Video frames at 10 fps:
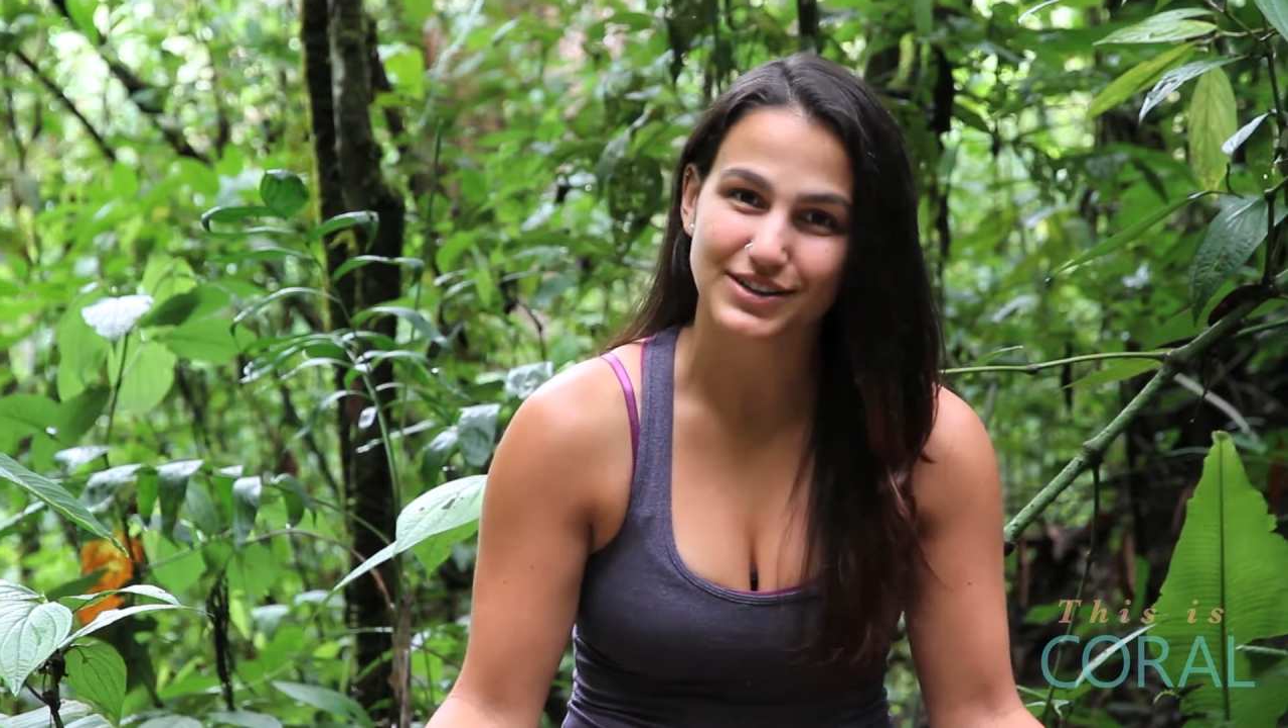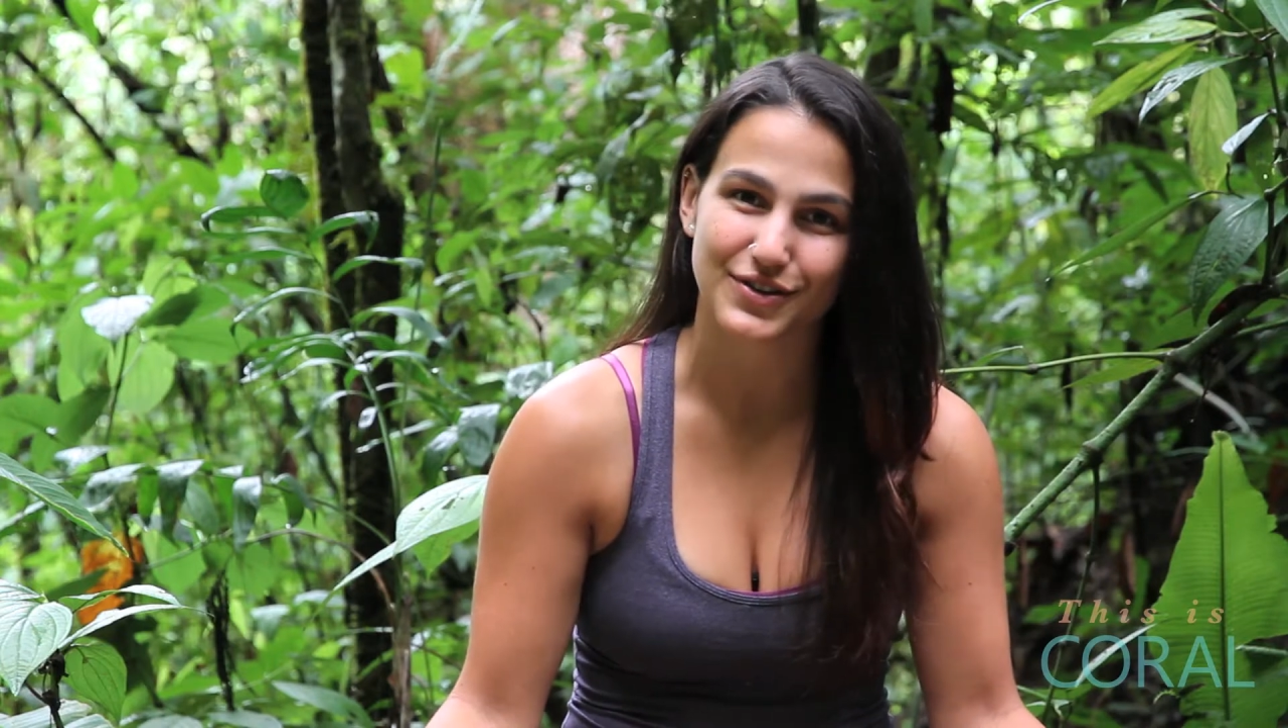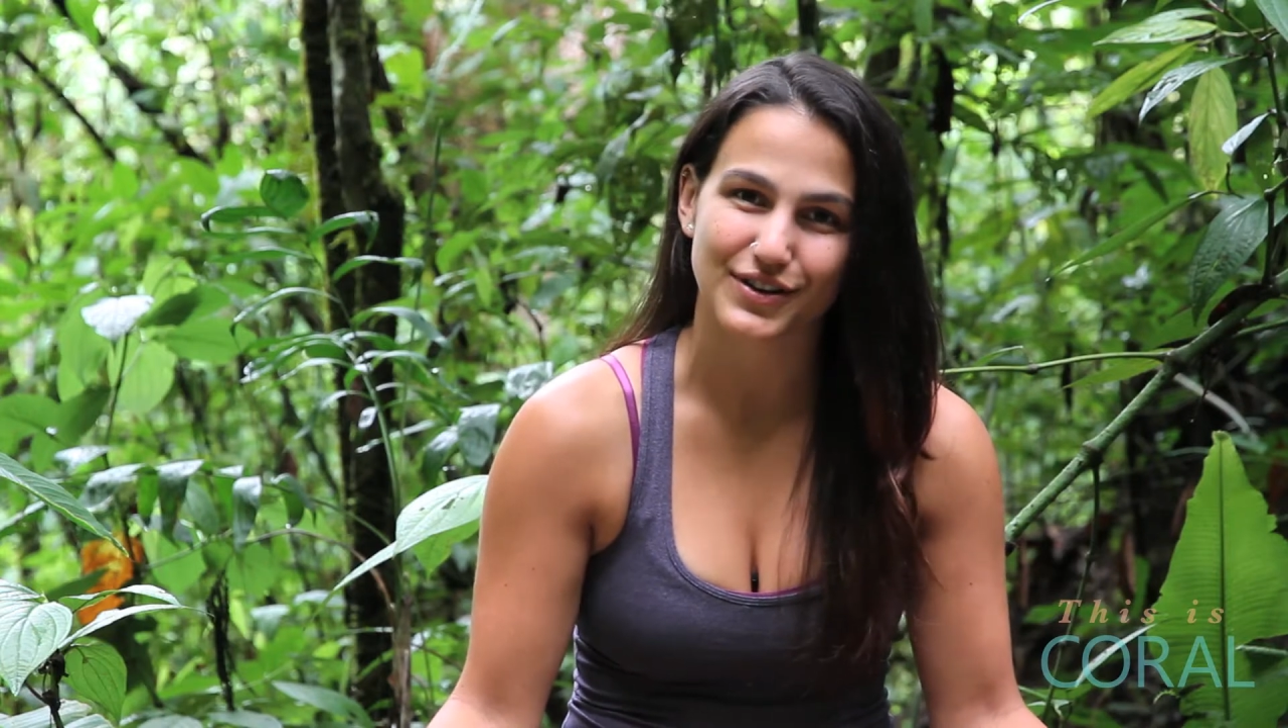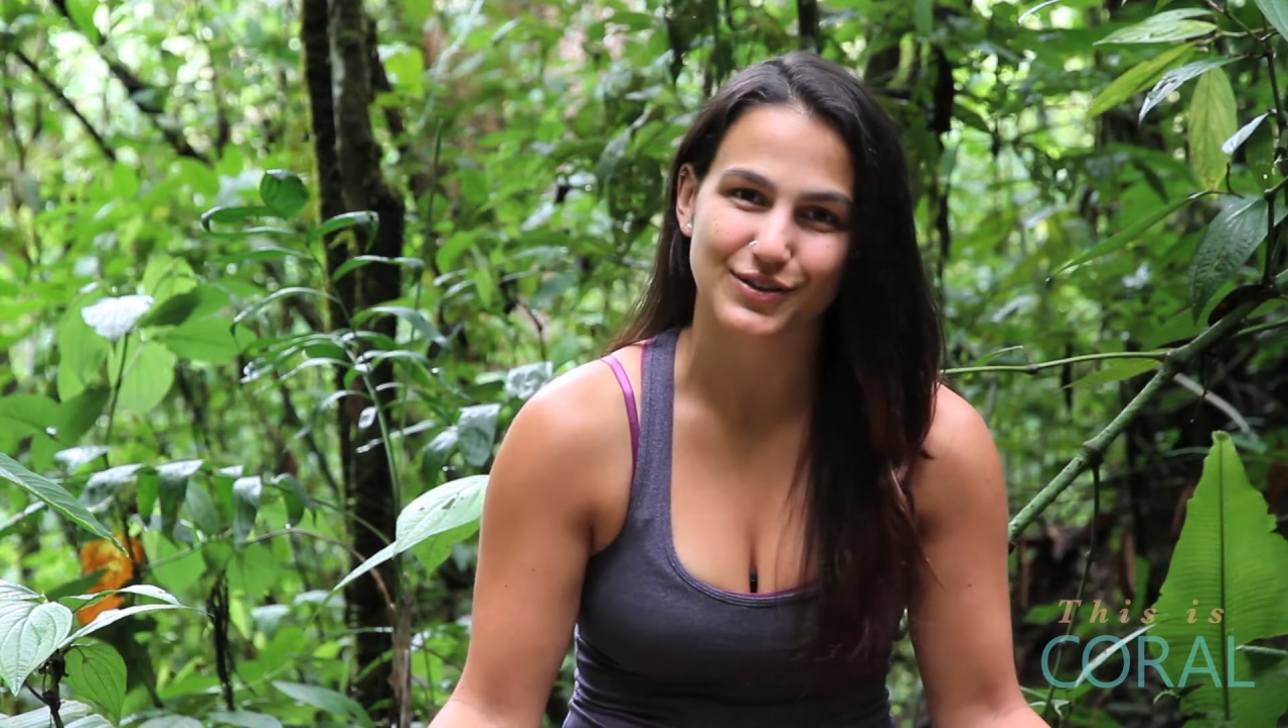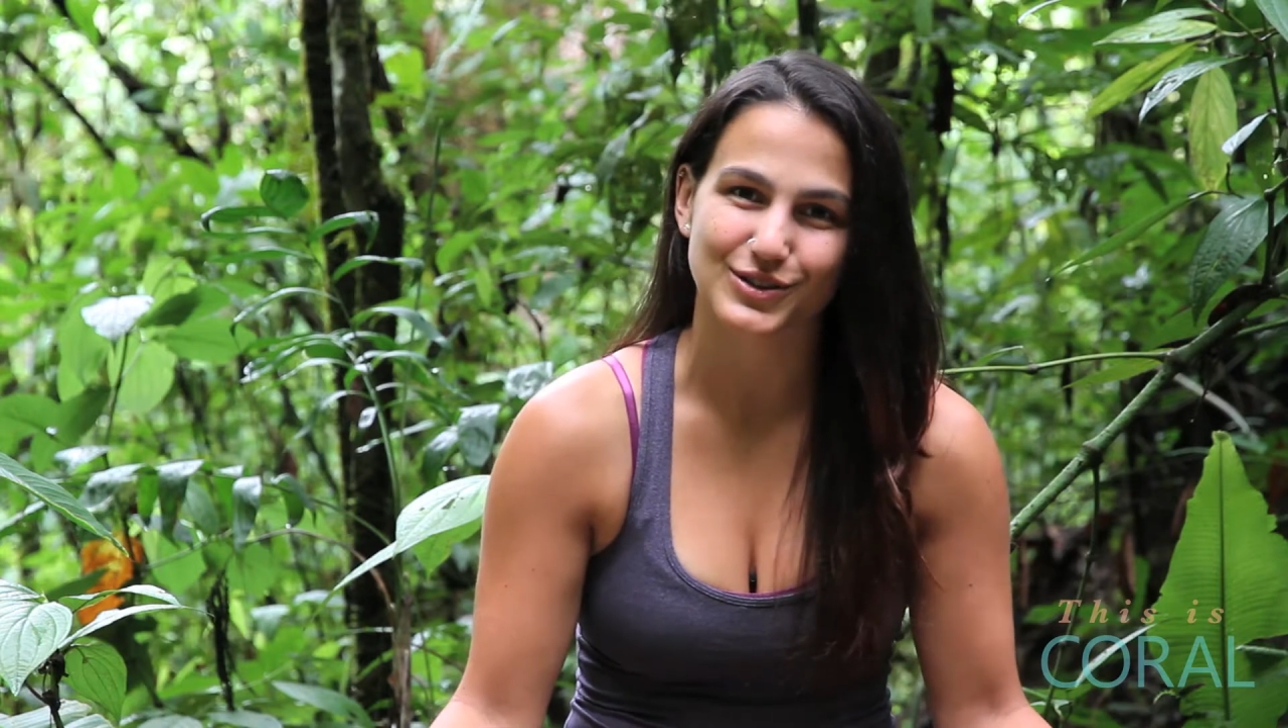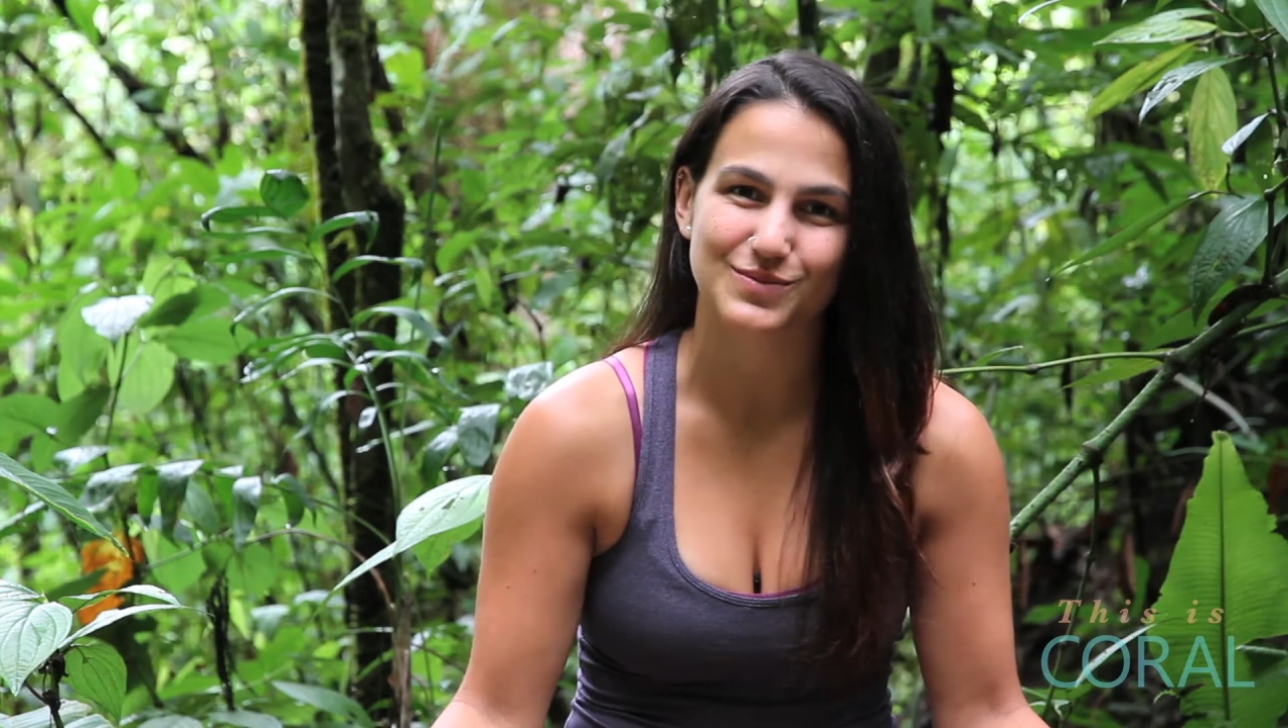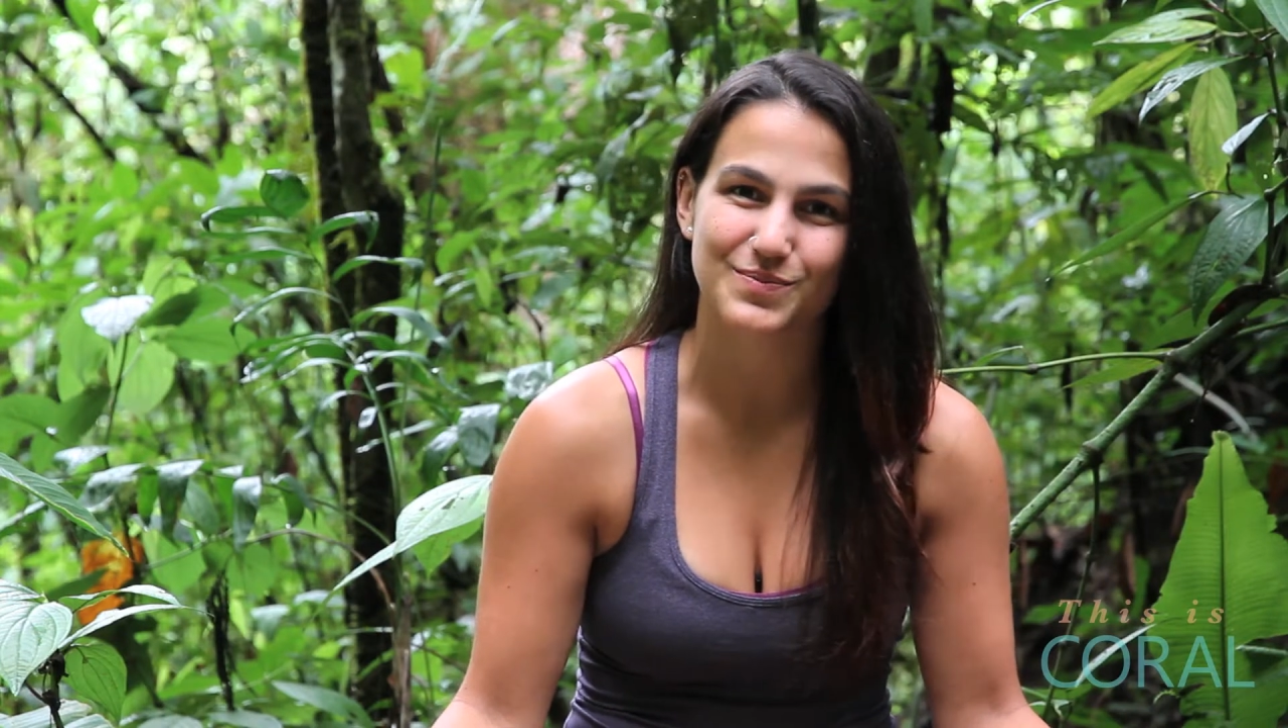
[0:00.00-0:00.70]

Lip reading: during those